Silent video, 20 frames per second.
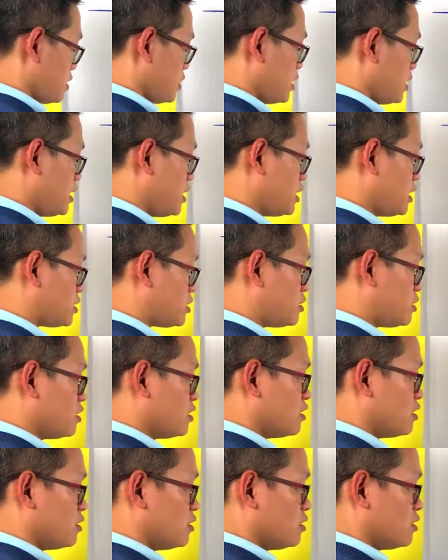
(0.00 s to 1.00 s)
is
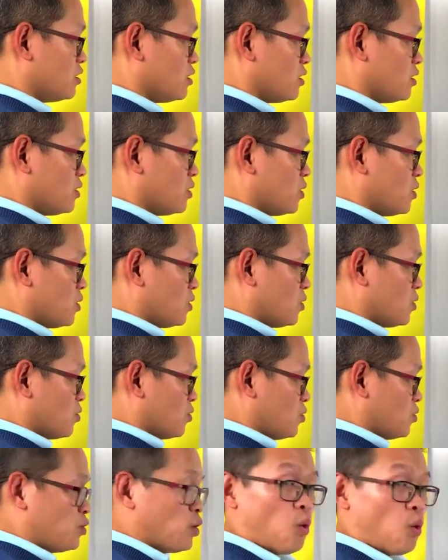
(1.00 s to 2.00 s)

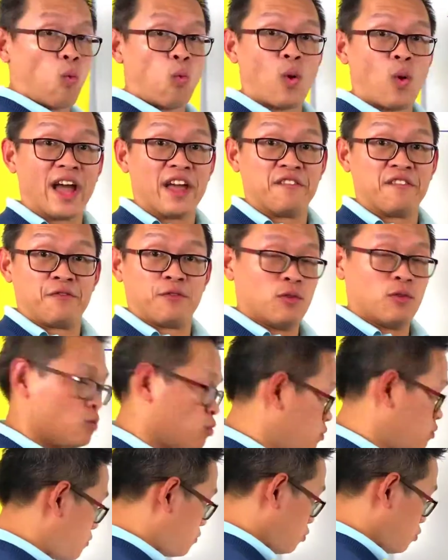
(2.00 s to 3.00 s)
your wife
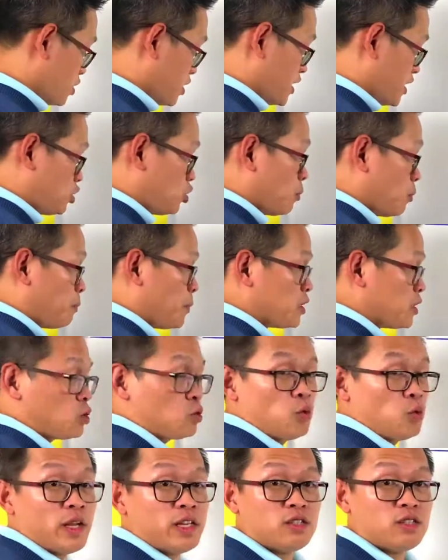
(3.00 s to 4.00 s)
will need to
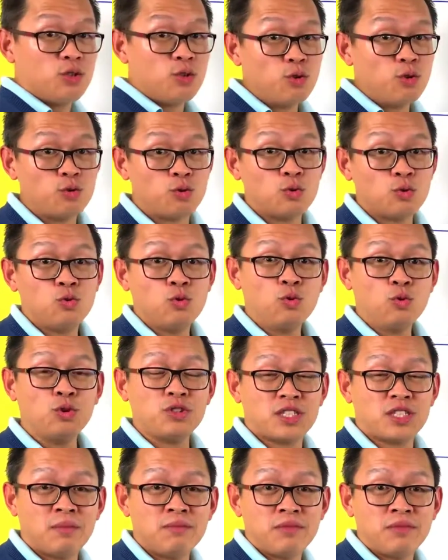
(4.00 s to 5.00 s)
persuade you to do
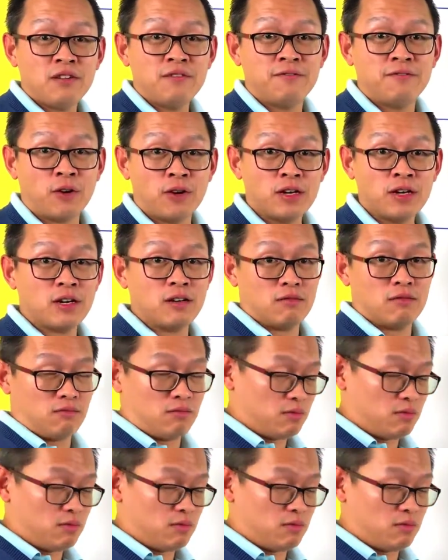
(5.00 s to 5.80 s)
something for her.